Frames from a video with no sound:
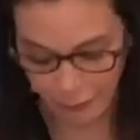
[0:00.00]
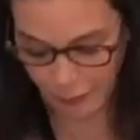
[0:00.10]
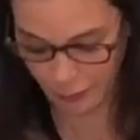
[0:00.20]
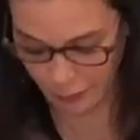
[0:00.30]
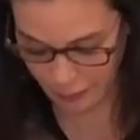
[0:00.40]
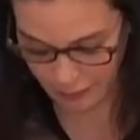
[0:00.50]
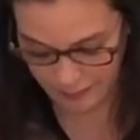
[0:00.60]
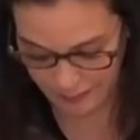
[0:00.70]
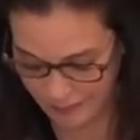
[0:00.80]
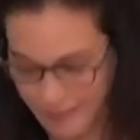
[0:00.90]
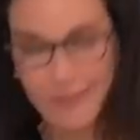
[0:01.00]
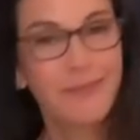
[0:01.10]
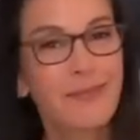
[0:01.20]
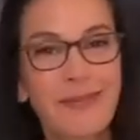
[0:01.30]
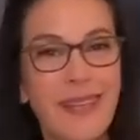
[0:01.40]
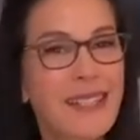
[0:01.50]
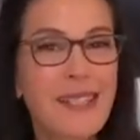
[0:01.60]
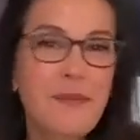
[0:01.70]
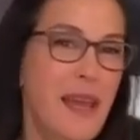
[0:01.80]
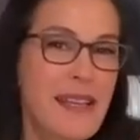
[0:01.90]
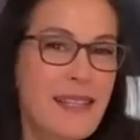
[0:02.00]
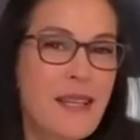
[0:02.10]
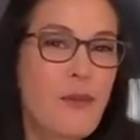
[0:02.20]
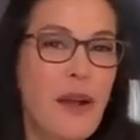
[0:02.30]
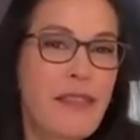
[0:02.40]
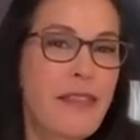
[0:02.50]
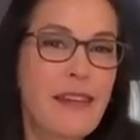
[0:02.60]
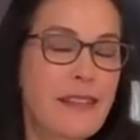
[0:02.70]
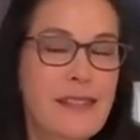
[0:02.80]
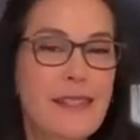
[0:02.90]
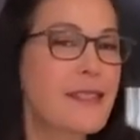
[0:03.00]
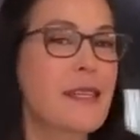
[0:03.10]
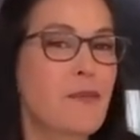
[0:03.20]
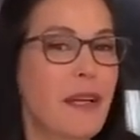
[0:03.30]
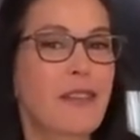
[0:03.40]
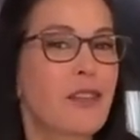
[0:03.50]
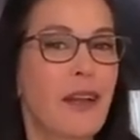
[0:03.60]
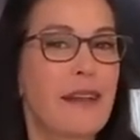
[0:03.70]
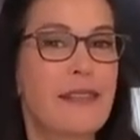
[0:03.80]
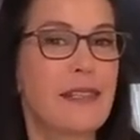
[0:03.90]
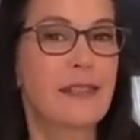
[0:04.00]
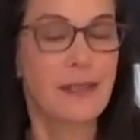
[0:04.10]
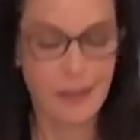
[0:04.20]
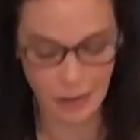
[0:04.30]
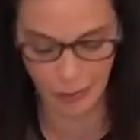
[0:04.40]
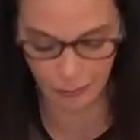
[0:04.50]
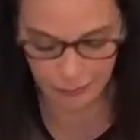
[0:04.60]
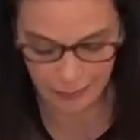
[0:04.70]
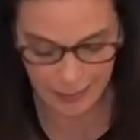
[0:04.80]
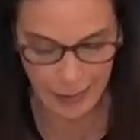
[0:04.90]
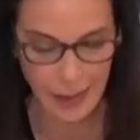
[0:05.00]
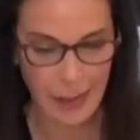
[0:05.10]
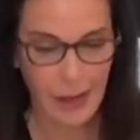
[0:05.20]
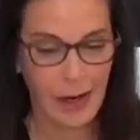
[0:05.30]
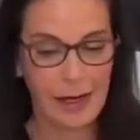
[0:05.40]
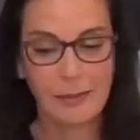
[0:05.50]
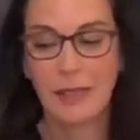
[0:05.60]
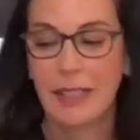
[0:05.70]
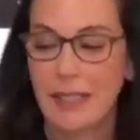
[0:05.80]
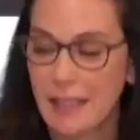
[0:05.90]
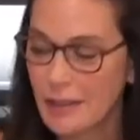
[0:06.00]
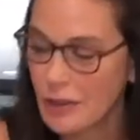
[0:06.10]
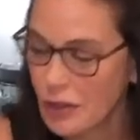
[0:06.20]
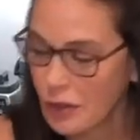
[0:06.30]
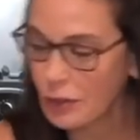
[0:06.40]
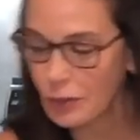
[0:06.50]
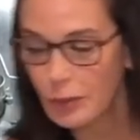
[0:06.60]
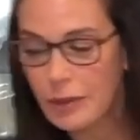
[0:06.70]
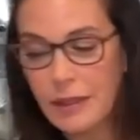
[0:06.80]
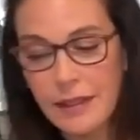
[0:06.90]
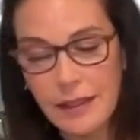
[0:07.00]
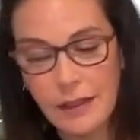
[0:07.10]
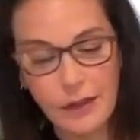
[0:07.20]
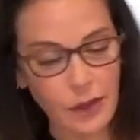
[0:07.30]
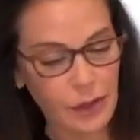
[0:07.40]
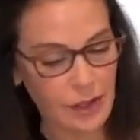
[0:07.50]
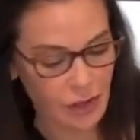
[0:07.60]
food, it's amazing what things seem like good ideas to you. All right, I'm gonna need 2 cookie